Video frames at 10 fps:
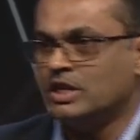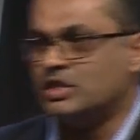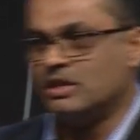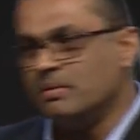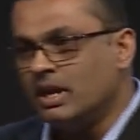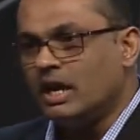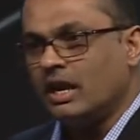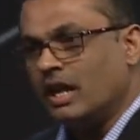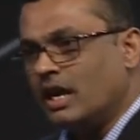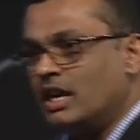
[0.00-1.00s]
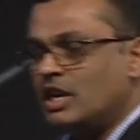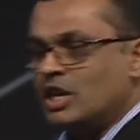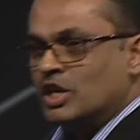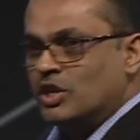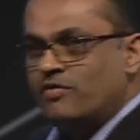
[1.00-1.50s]
Similarly,
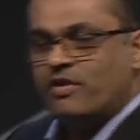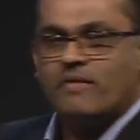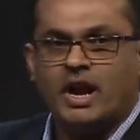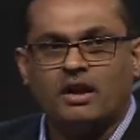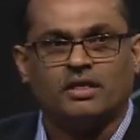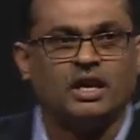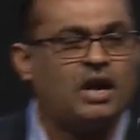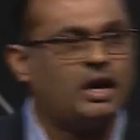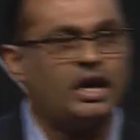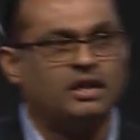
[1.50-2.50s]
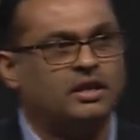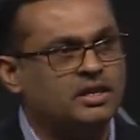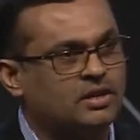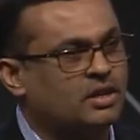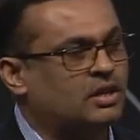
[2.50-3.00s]
if we were to think, again,
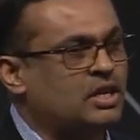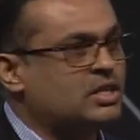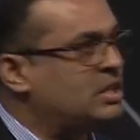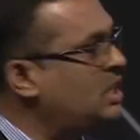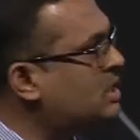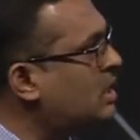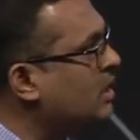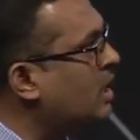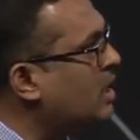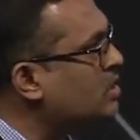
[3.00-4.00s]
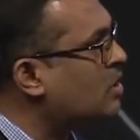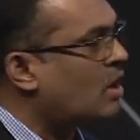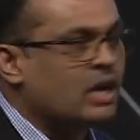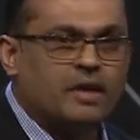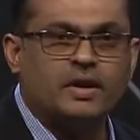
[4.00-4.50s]
there are
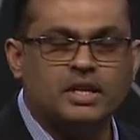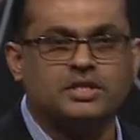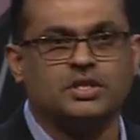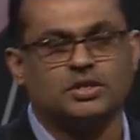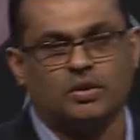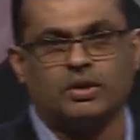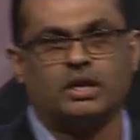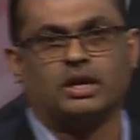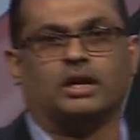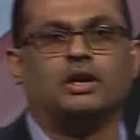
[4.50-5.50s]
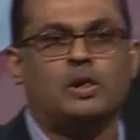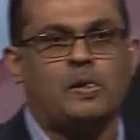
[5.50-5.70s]
strong evidences out here.